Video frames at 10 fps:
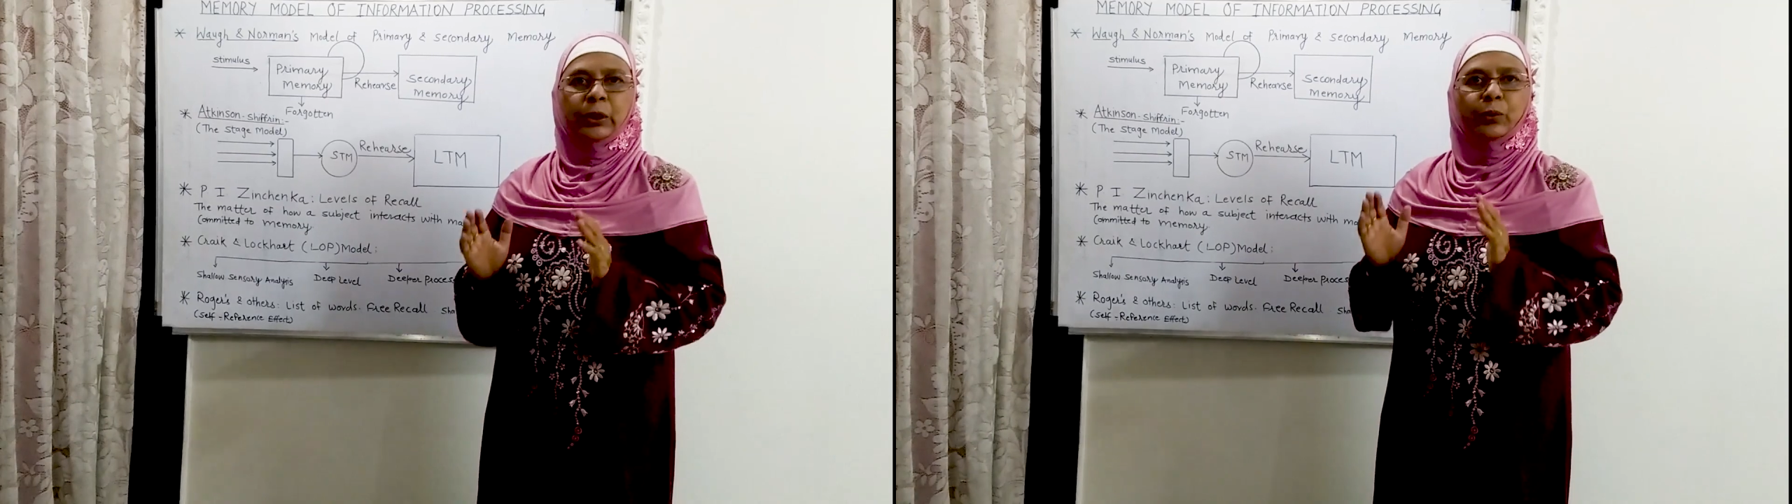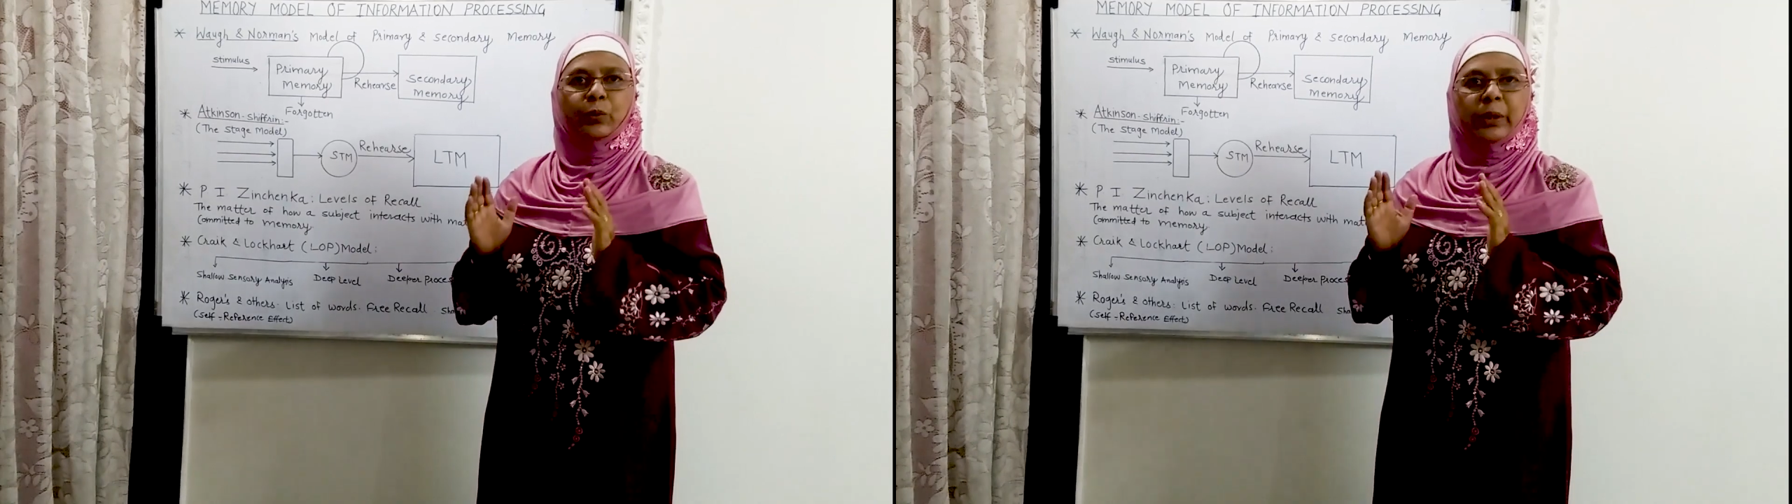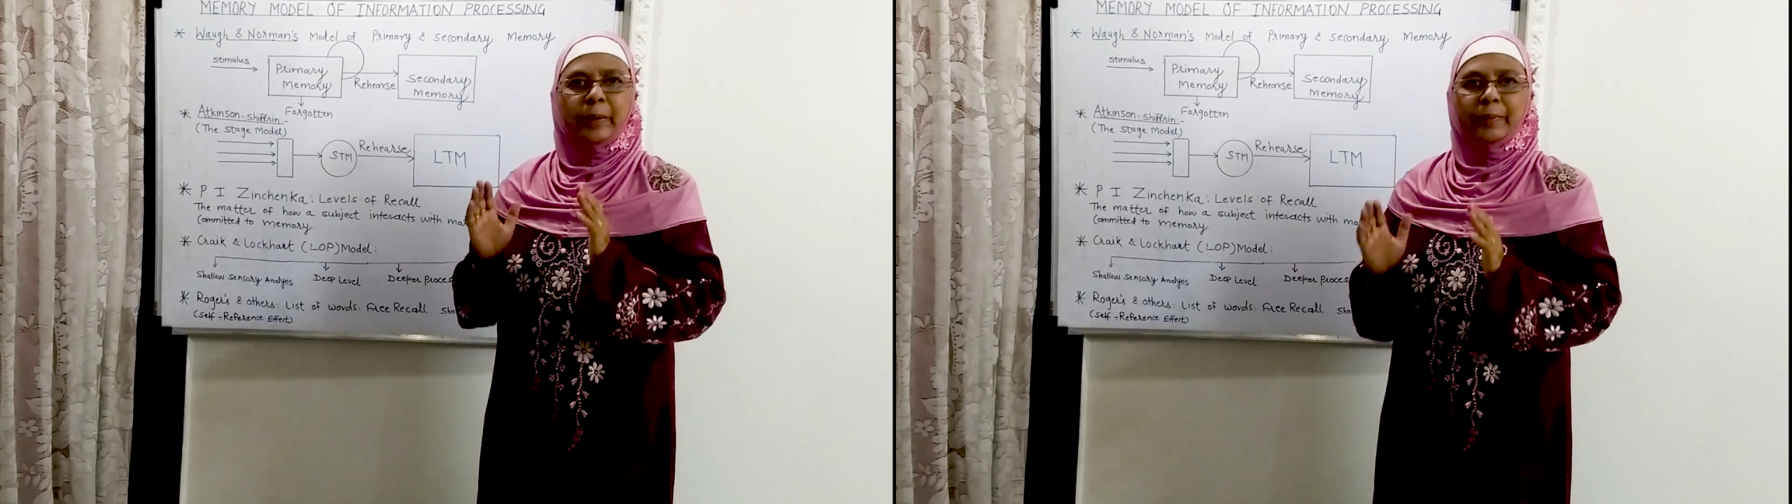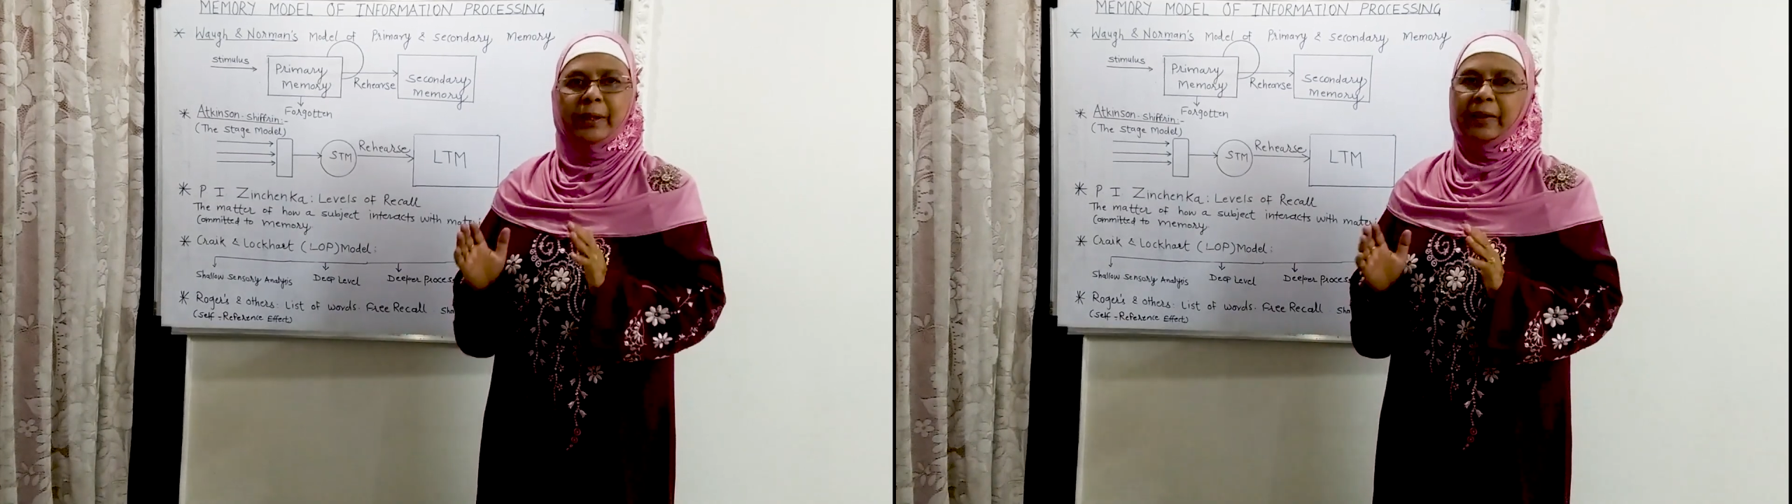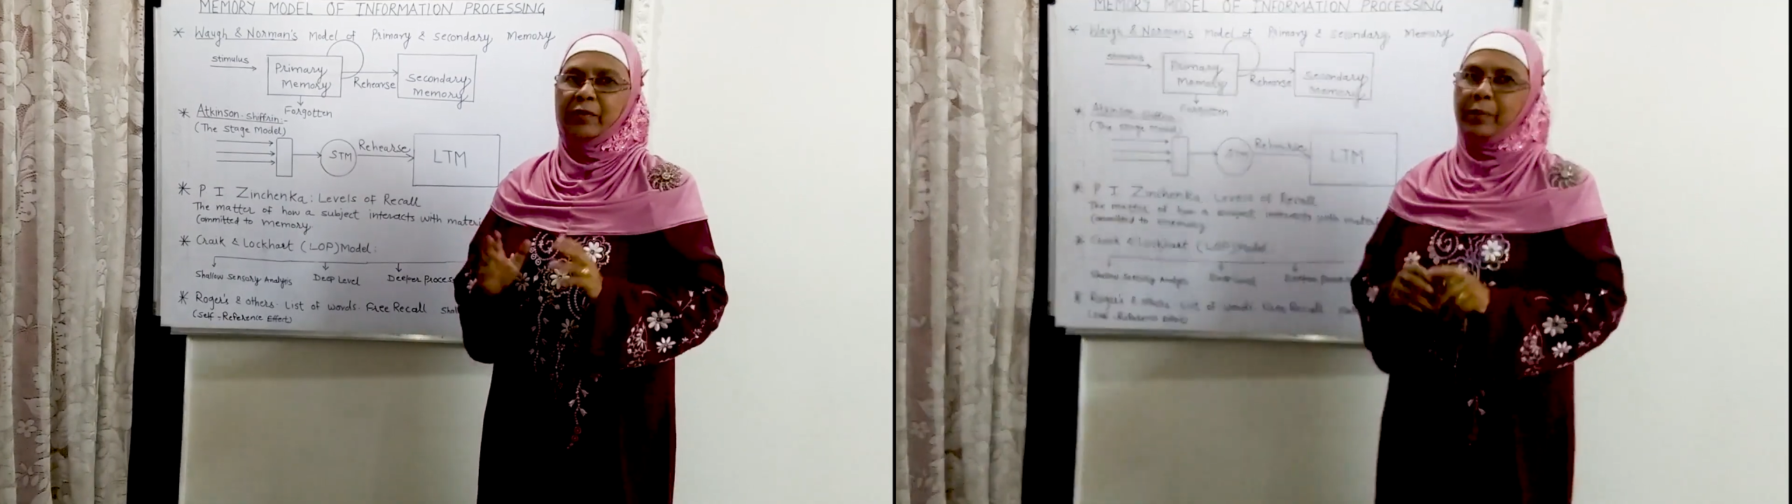to keep
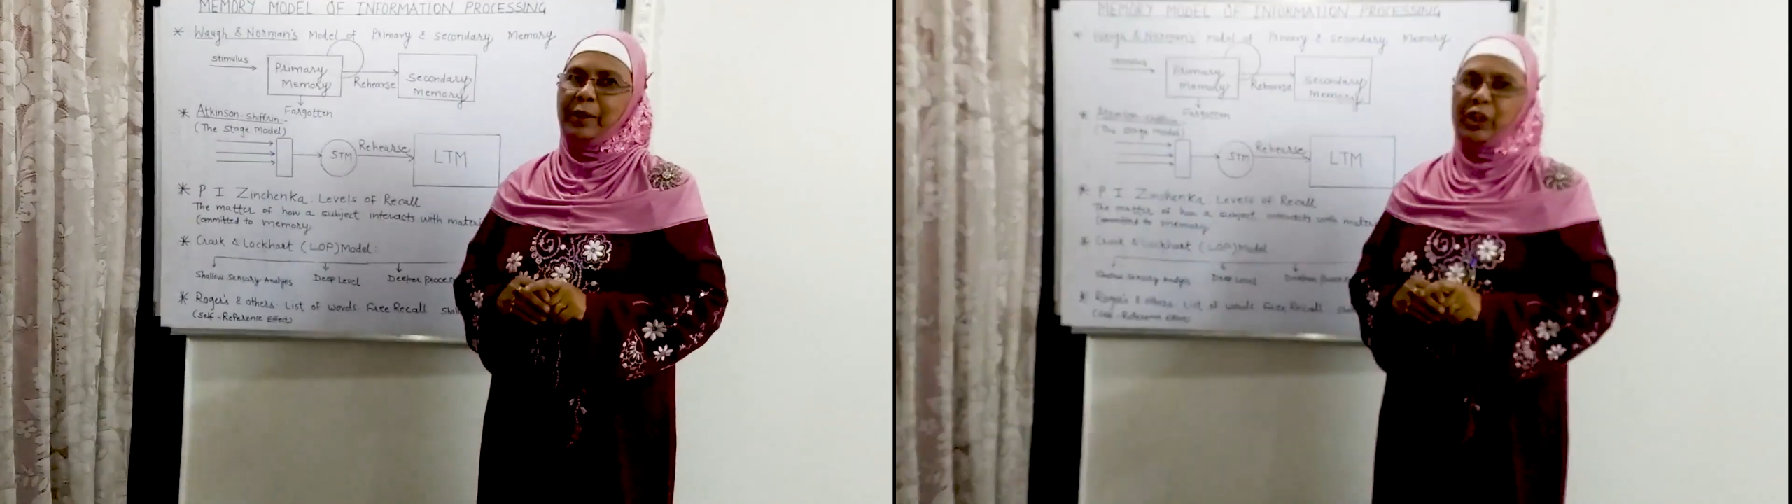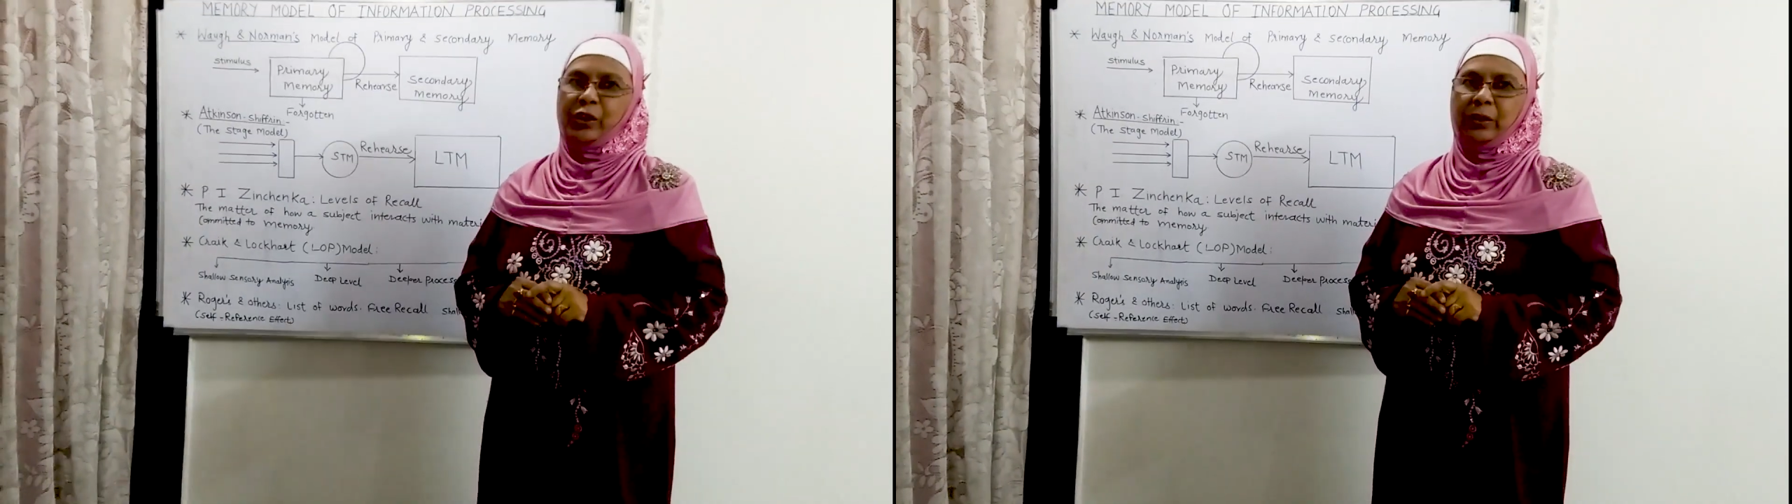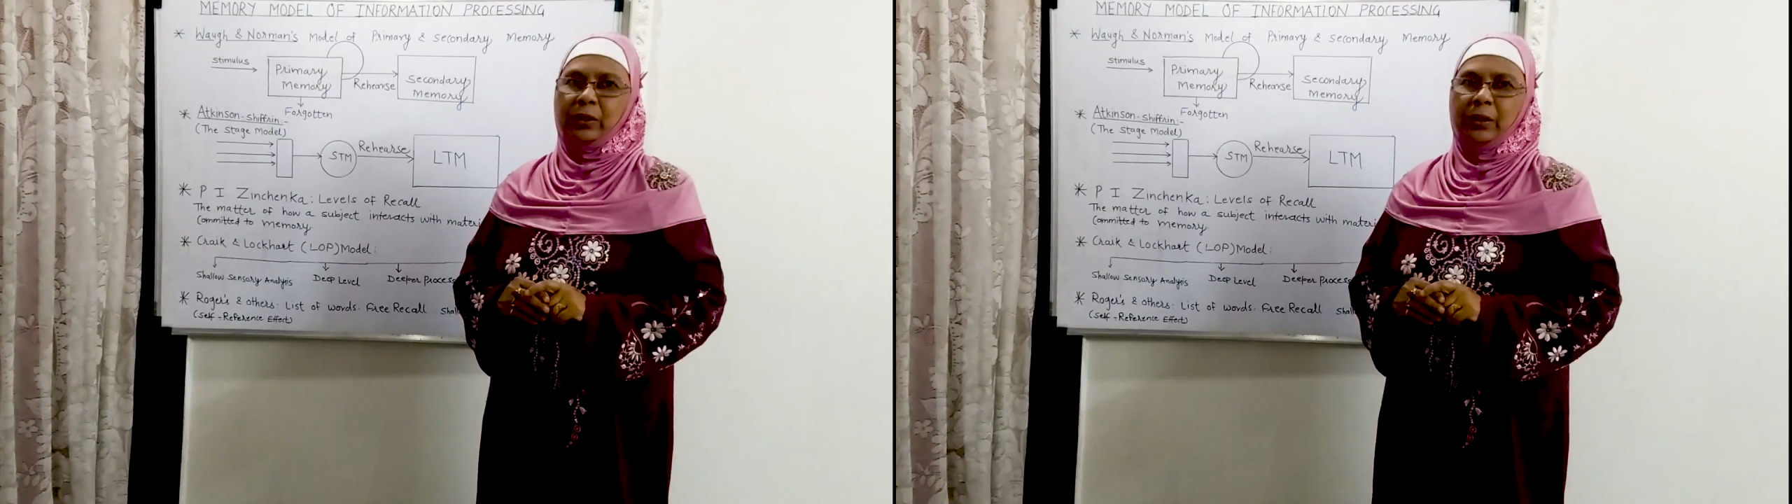the information.